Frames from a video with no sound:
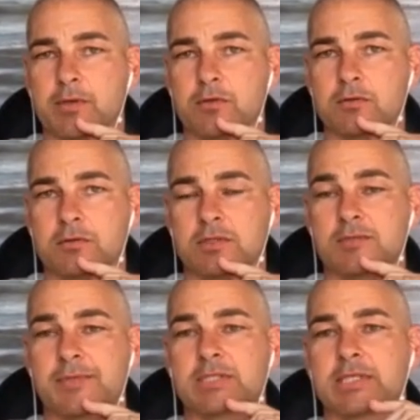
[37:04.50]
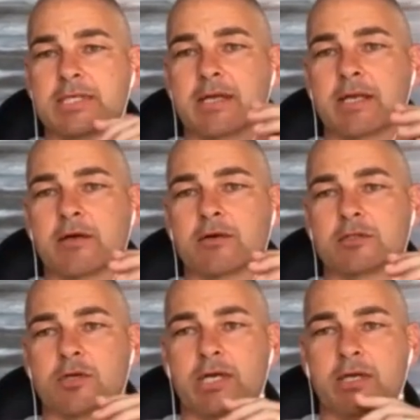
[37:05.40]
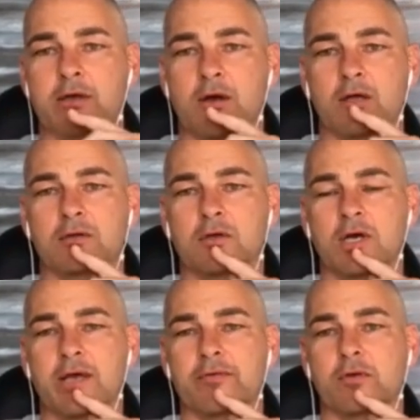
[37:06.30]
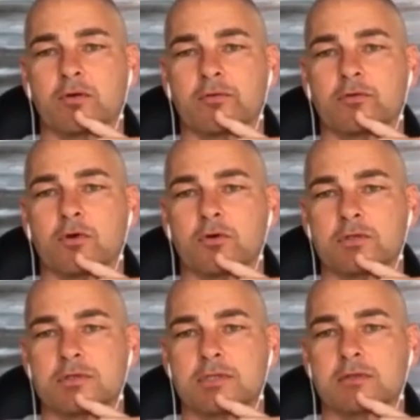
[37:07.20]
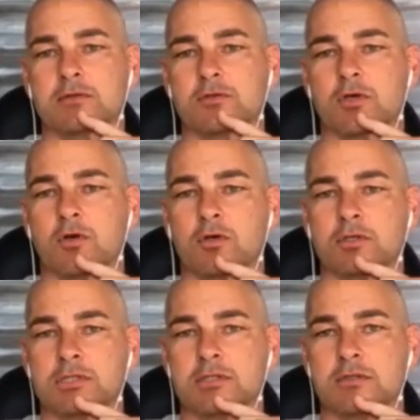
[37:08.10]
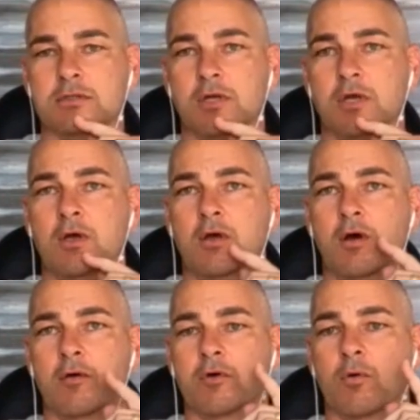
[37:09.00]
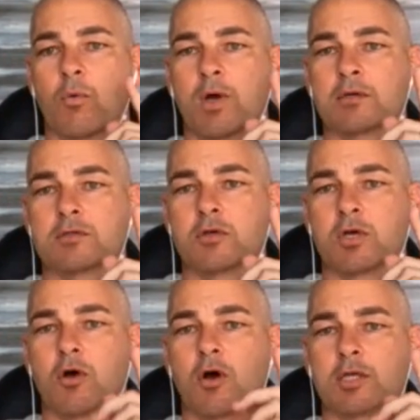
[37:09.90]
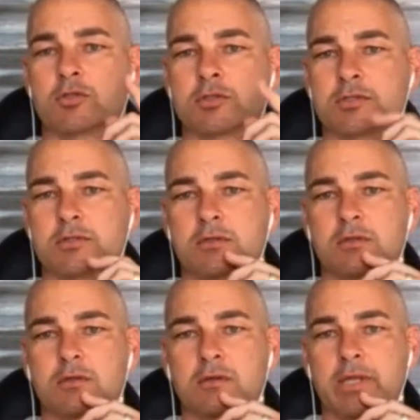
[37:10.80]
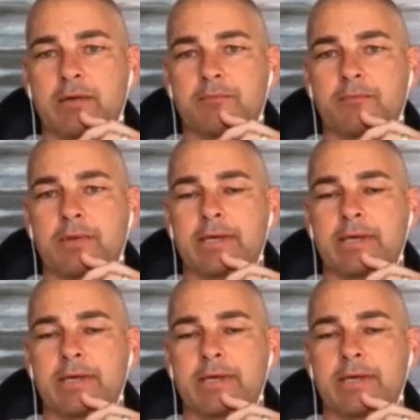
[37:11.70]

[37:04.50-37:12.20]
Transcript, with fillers: because, especially down here in Australia, I have a lot of doctors and psychologists. I've got one psychiatrist that